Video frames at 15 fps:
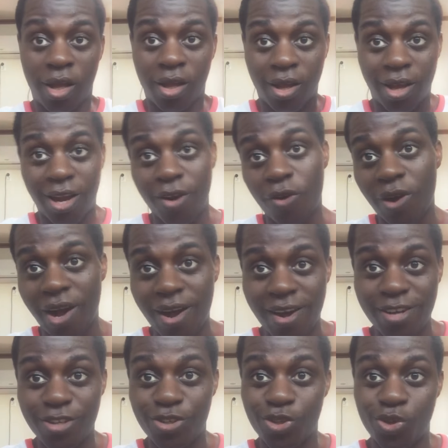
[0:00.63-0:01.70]
Hello
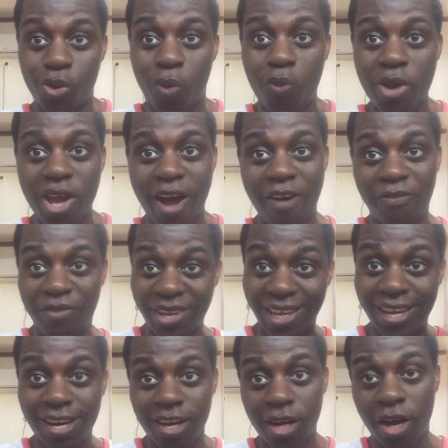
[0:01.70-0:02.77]
guys, so we have
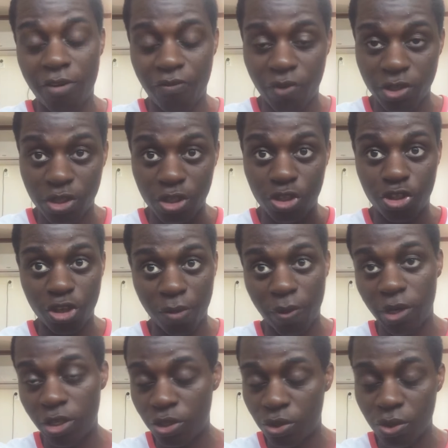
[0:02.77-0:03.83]
England versus
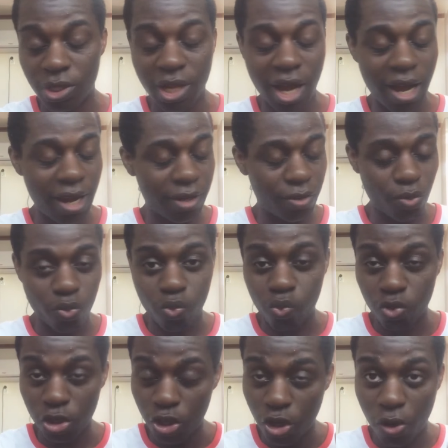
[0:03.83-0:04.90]
Germany tonight,
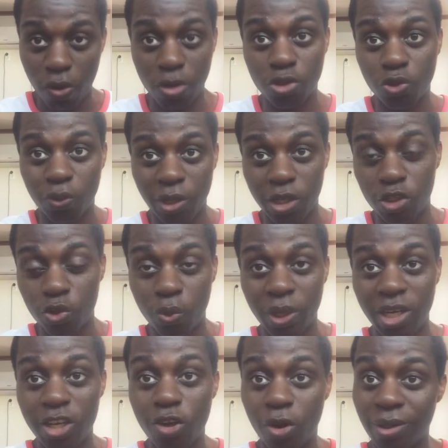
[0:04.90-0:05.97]
Euros
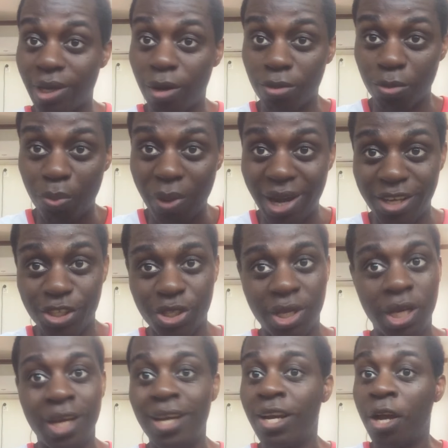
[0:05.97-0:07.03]
2020 knockout match.
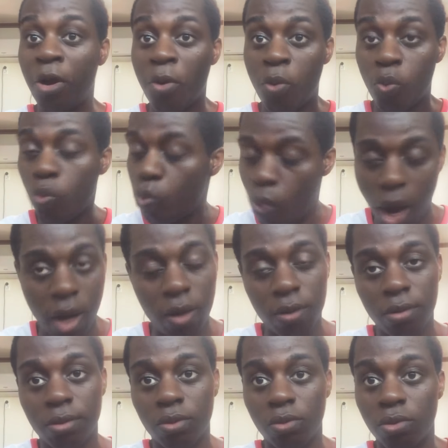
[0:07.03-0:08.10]
Wow,
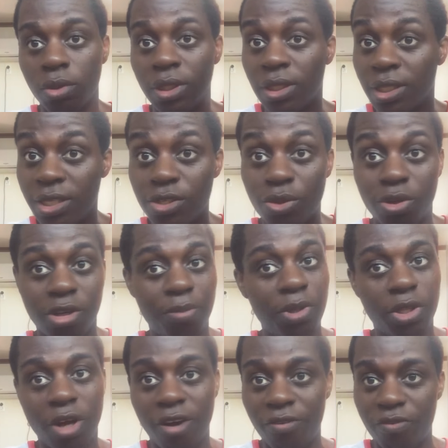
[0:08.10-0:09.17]
it's going to be
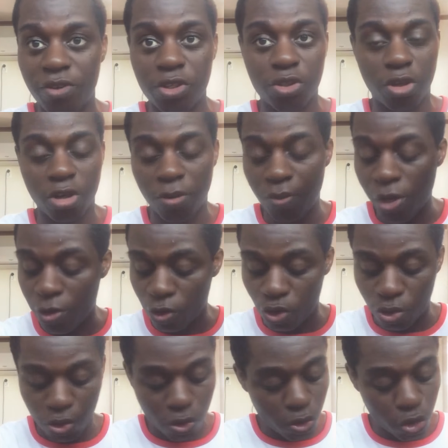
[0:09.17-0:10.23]
tough. It's going to be a
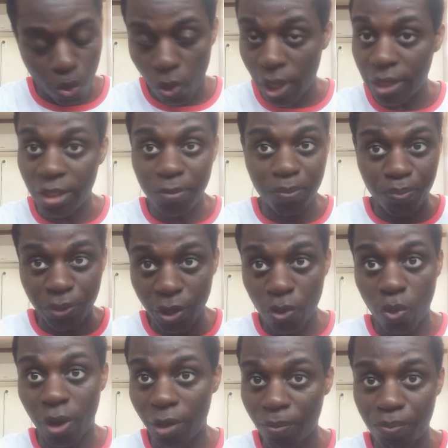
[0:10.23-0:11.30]
huge one,
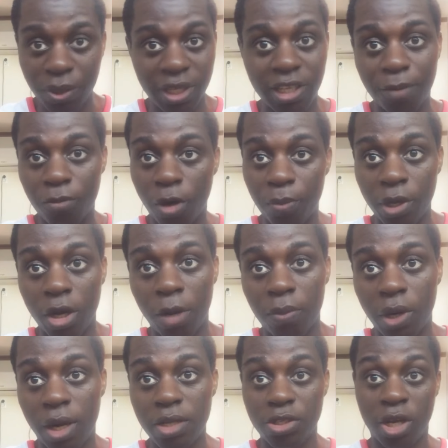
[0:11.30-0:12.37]
big game coming up,
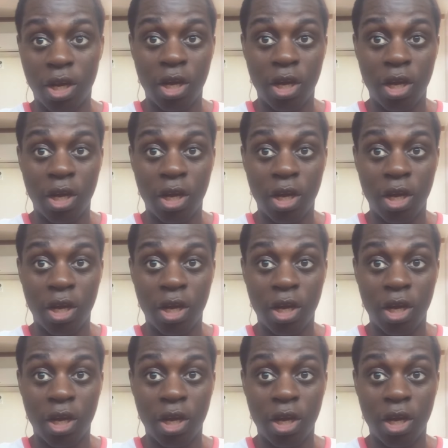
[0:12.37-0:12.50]
guys.